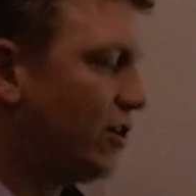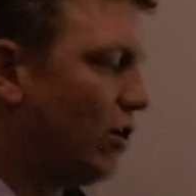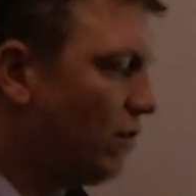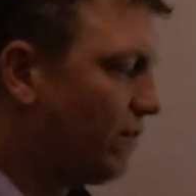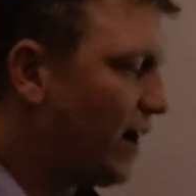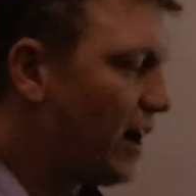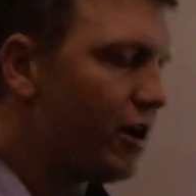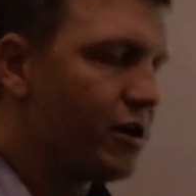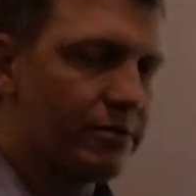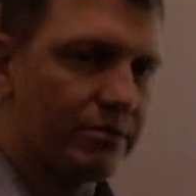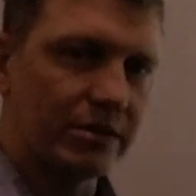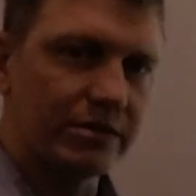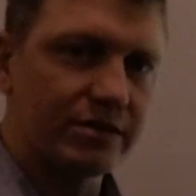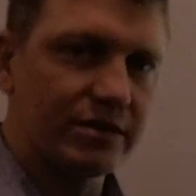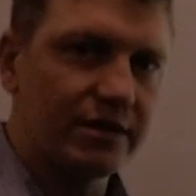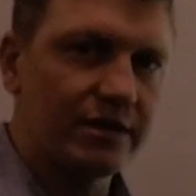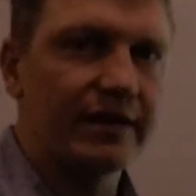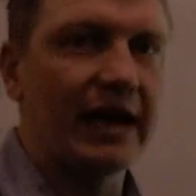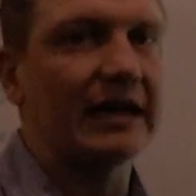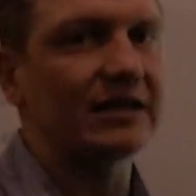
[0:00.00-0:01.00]
No
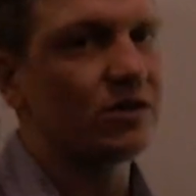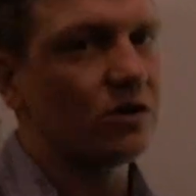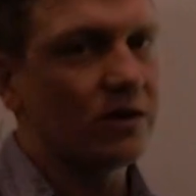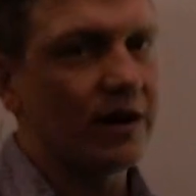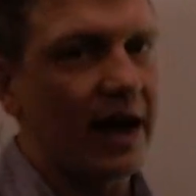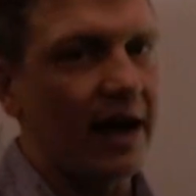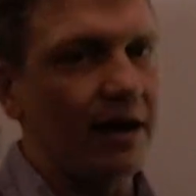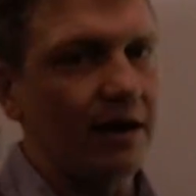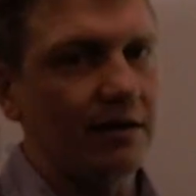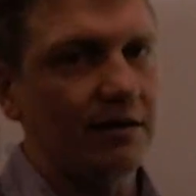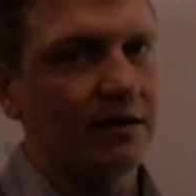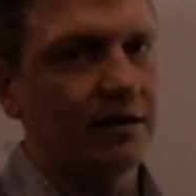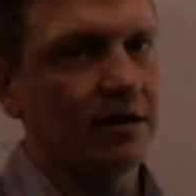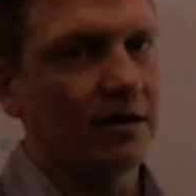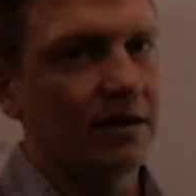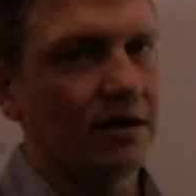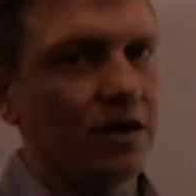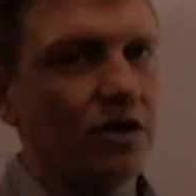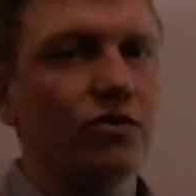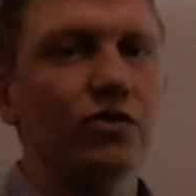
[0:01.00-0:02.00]
variables. That's okay.
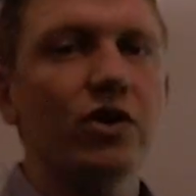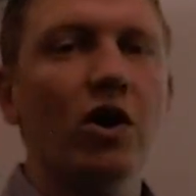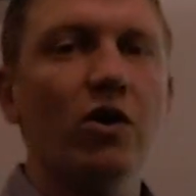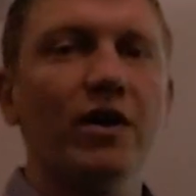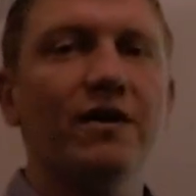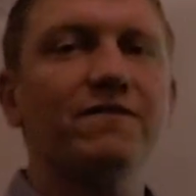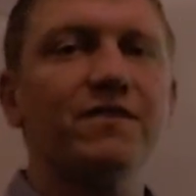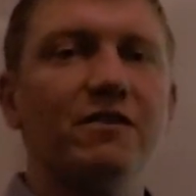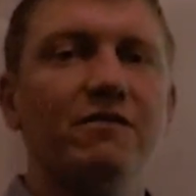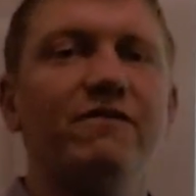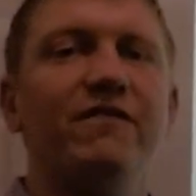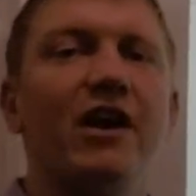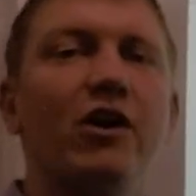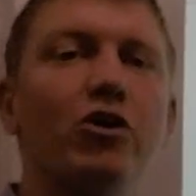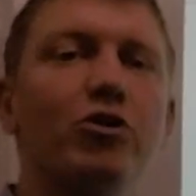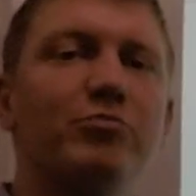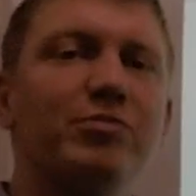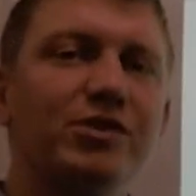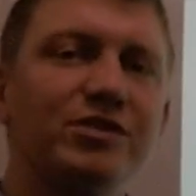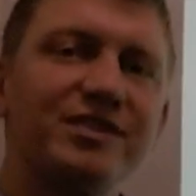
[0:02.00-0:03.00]
You know if the
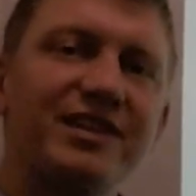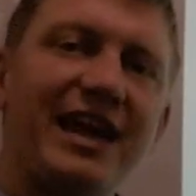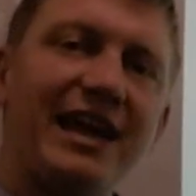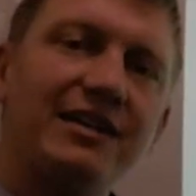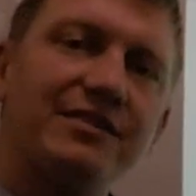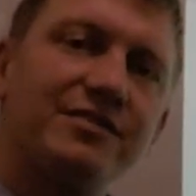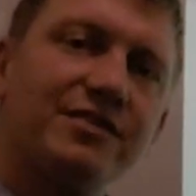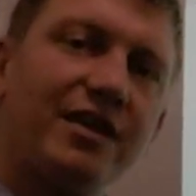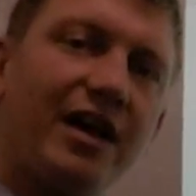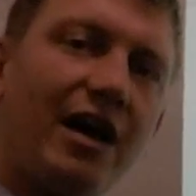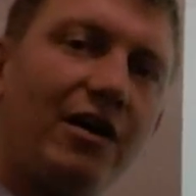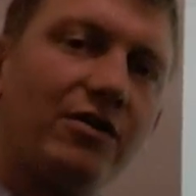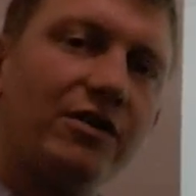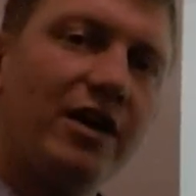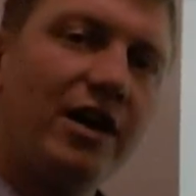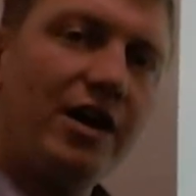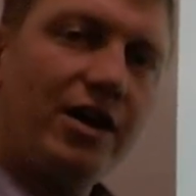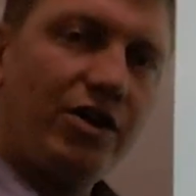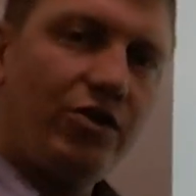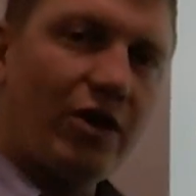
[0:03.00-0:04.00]
variables cancel
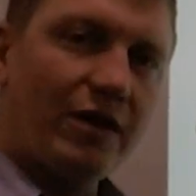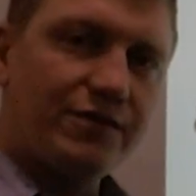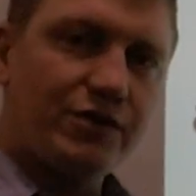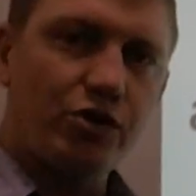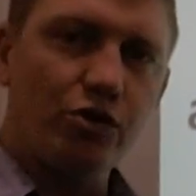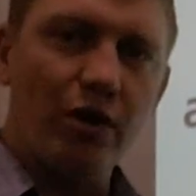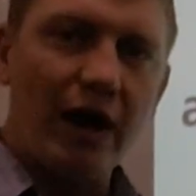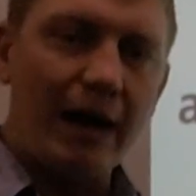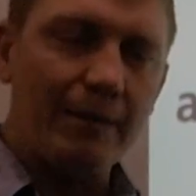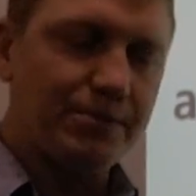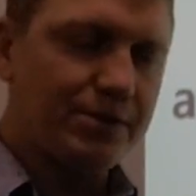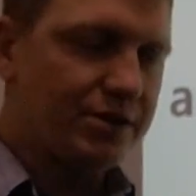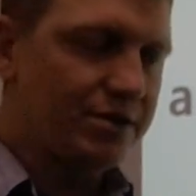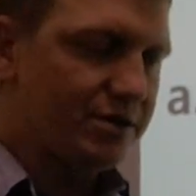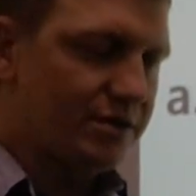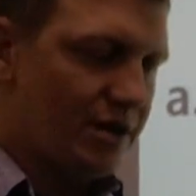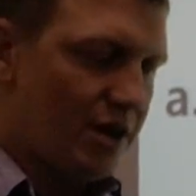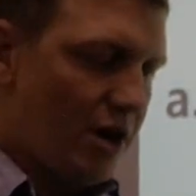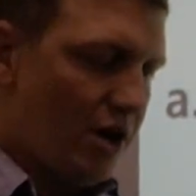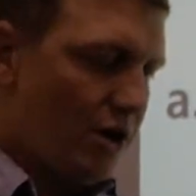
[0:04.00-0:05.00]
out, you have two
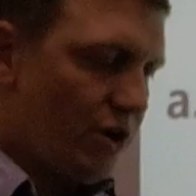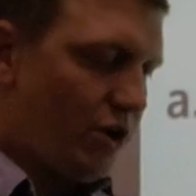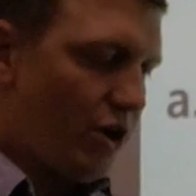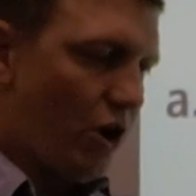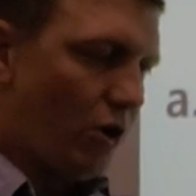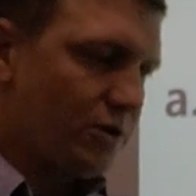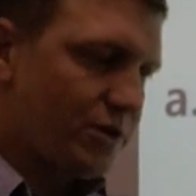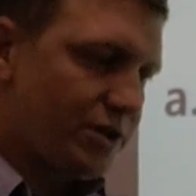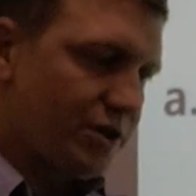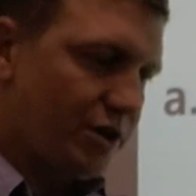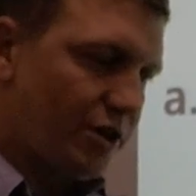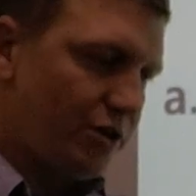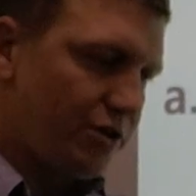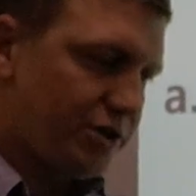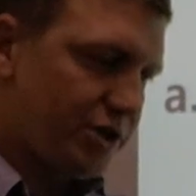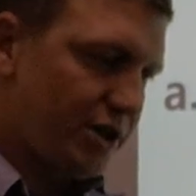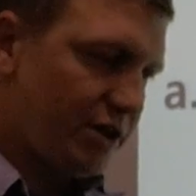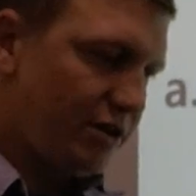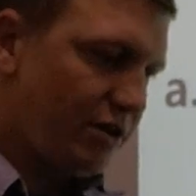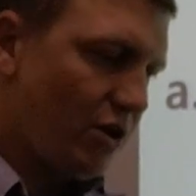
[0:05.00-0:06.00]
options. No
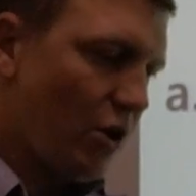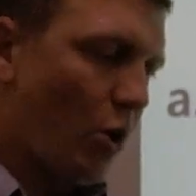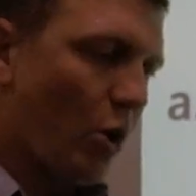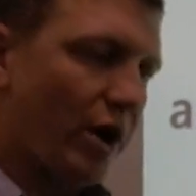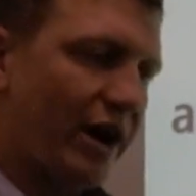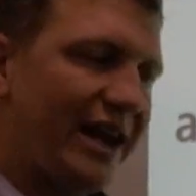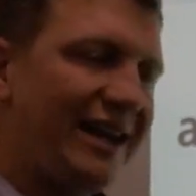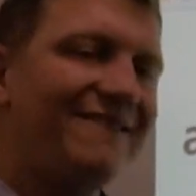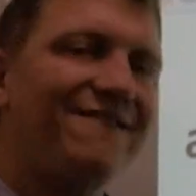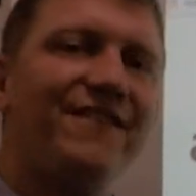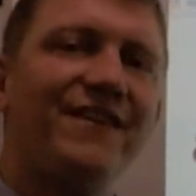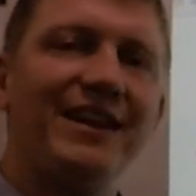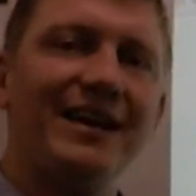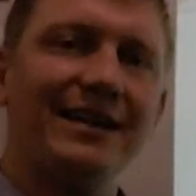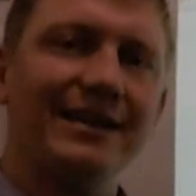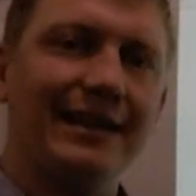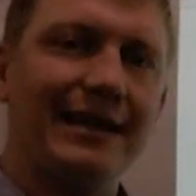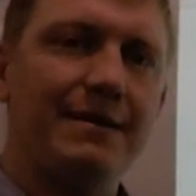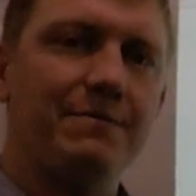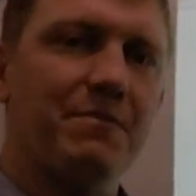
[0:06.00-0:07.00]
solution or
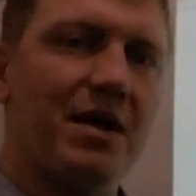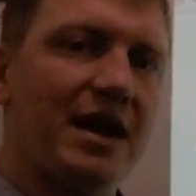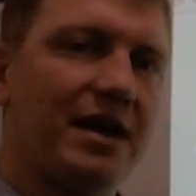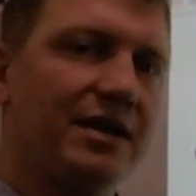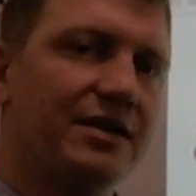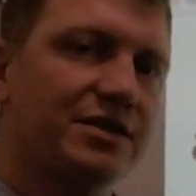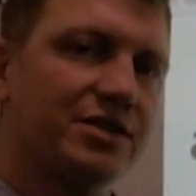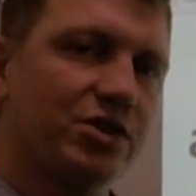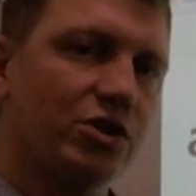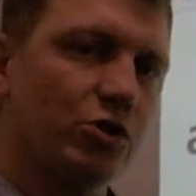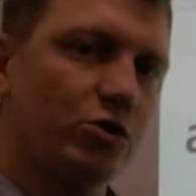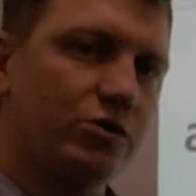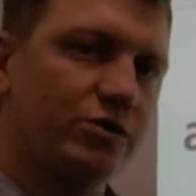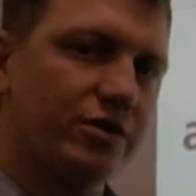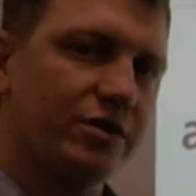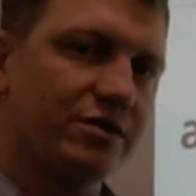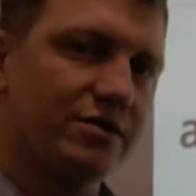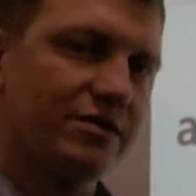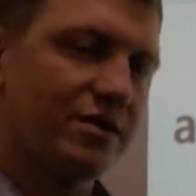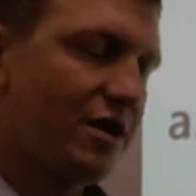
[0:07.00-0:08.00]
infinitely many
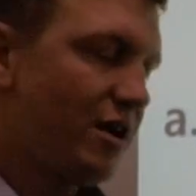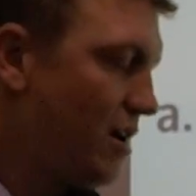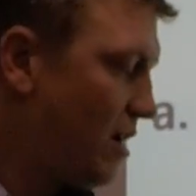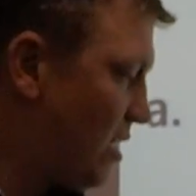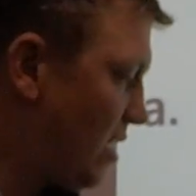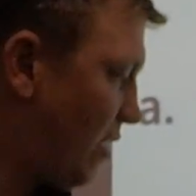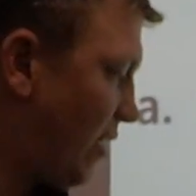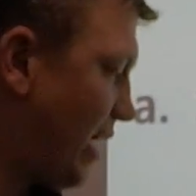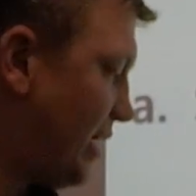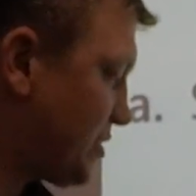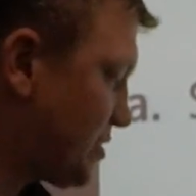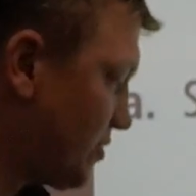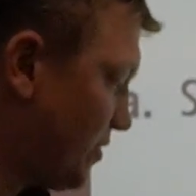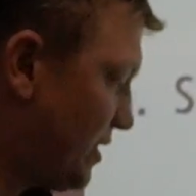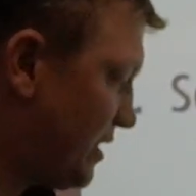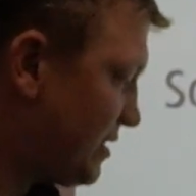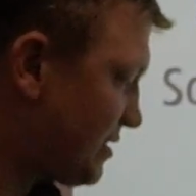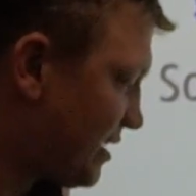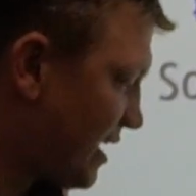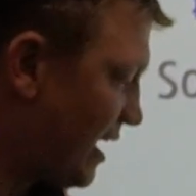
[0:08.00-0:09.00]
solutions. All right, so
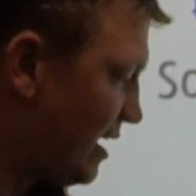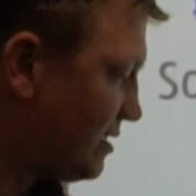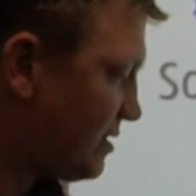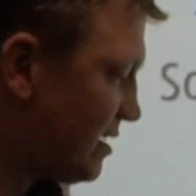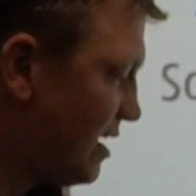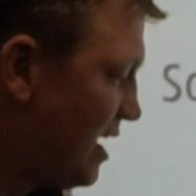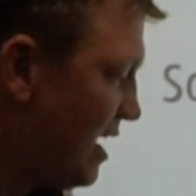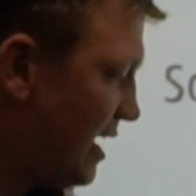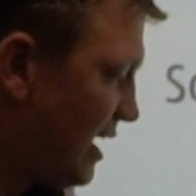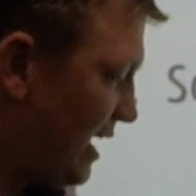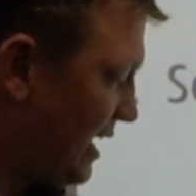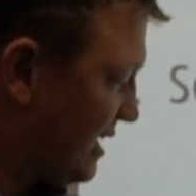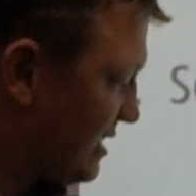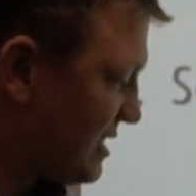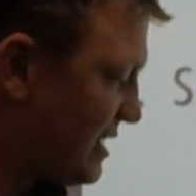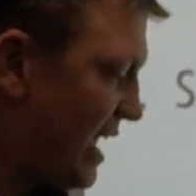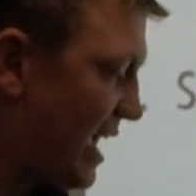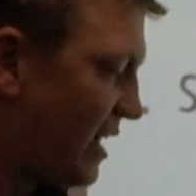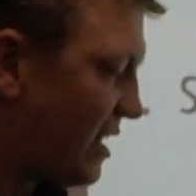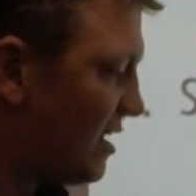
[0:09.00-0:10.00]
in this case, is
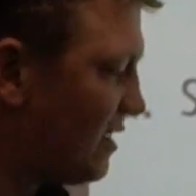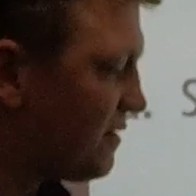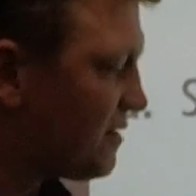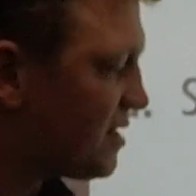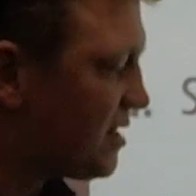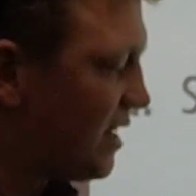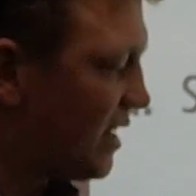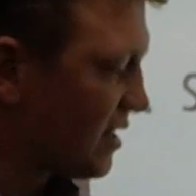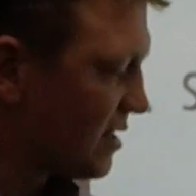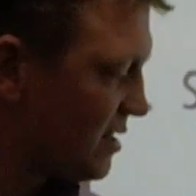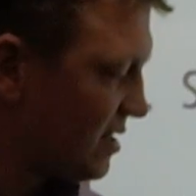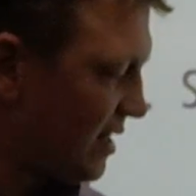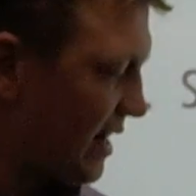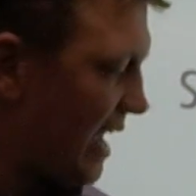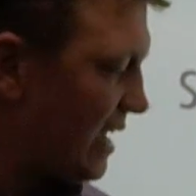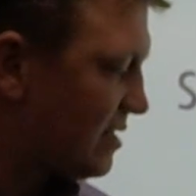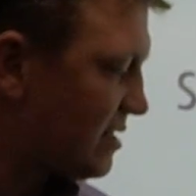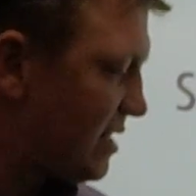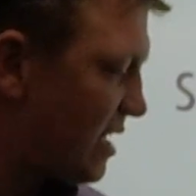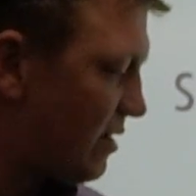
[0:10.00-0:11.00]
negative 6
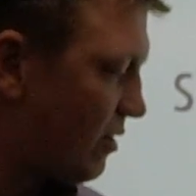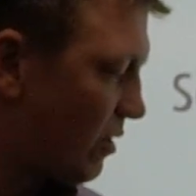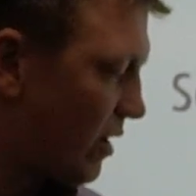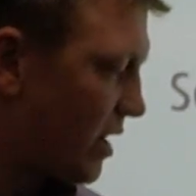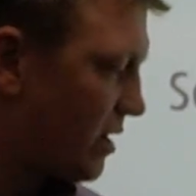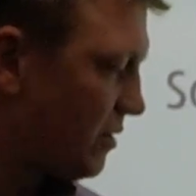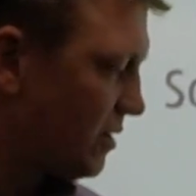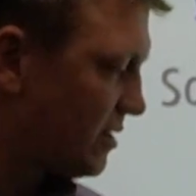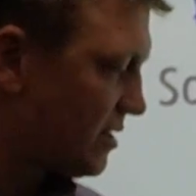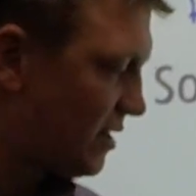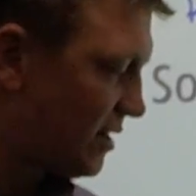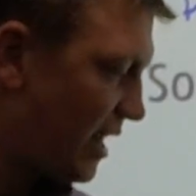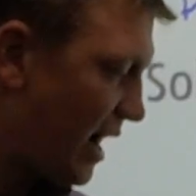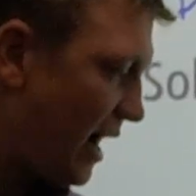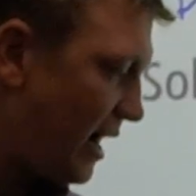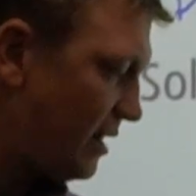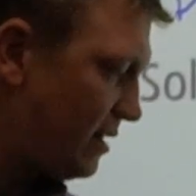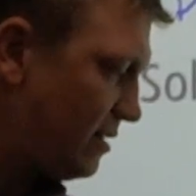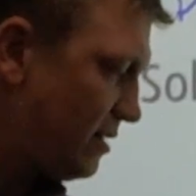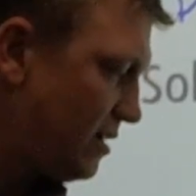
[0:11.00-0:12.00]
less than or equal to
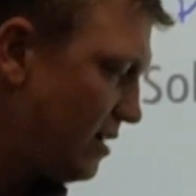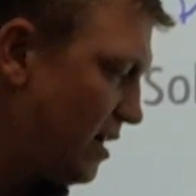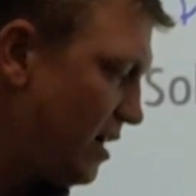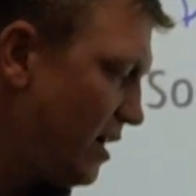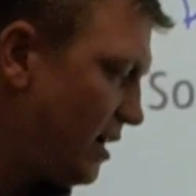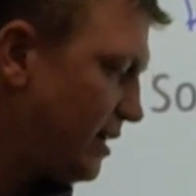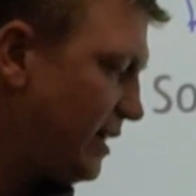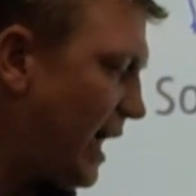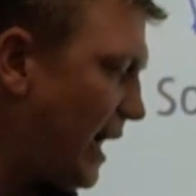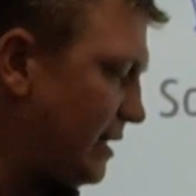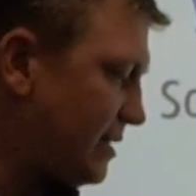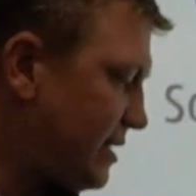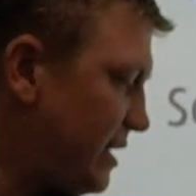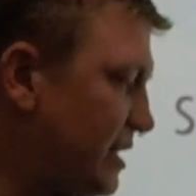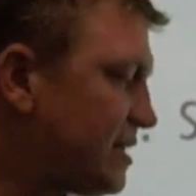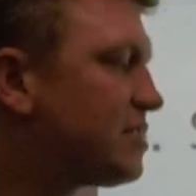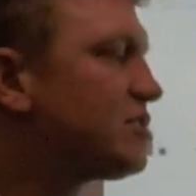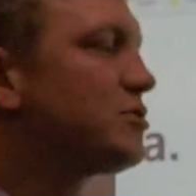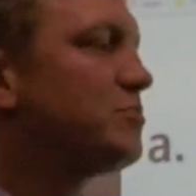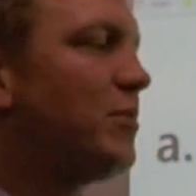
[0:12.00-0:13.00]
9? Yes,
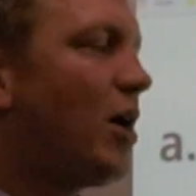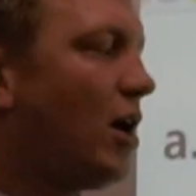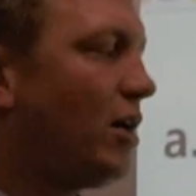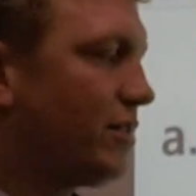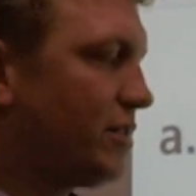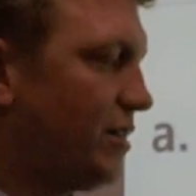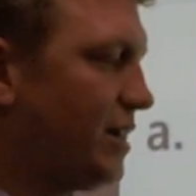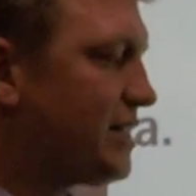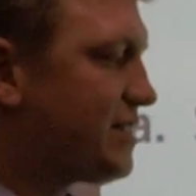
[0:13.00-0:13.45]
it's smaller.